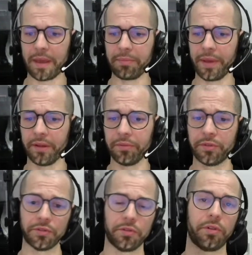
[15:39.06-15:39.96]
main
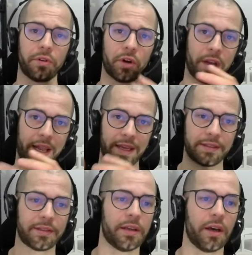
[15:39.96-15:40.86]
pinion to
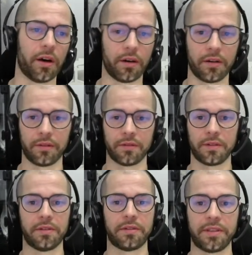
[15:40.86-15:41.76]
connect
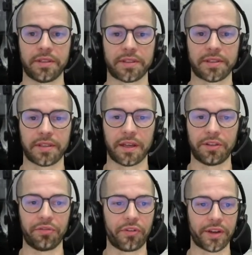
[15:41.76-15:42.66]
on this
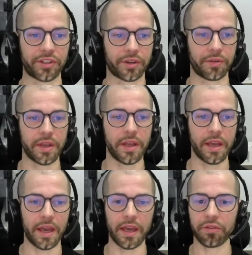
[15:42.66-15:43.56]
differential.
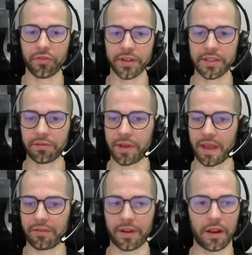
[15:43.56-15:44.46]
And of course
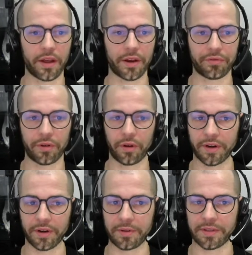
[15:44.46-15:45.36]
we have a lot of
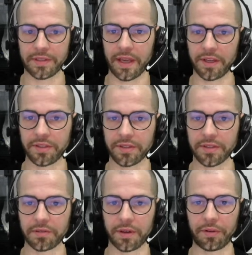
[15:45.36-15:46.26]
other
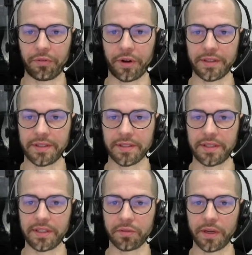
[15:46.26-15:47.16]
sketches. For
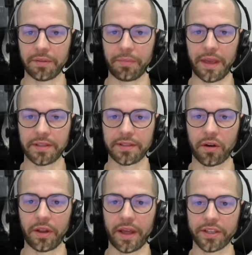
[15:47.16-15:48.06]
instance, this one makes
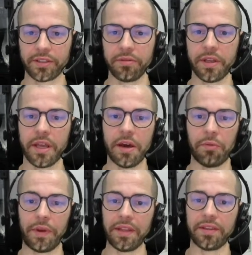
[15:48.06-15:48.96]
the connection.
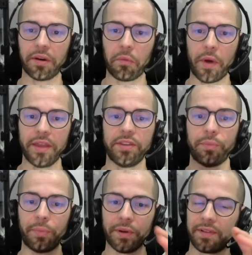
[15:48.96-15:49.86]
We need a way
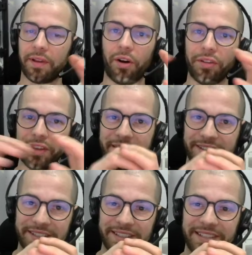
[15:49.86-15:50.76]
to put all the
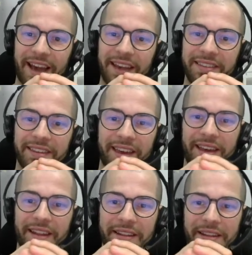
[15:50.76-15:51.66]
gears inside
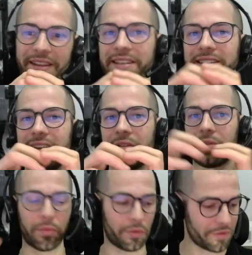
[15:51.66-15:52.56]
and easily
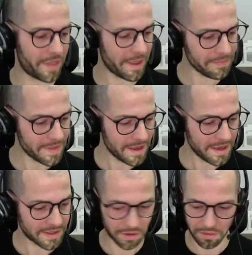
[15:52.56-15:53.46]
remove them.
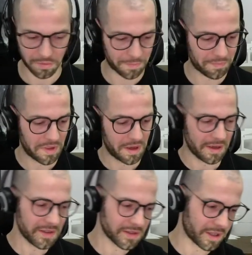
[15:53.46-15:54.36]
So
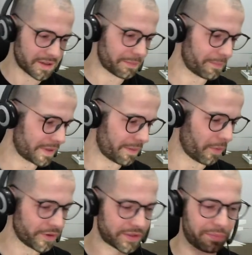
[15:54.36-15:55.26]
it's not the
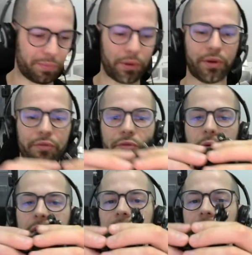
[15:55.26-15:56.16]
most beautiful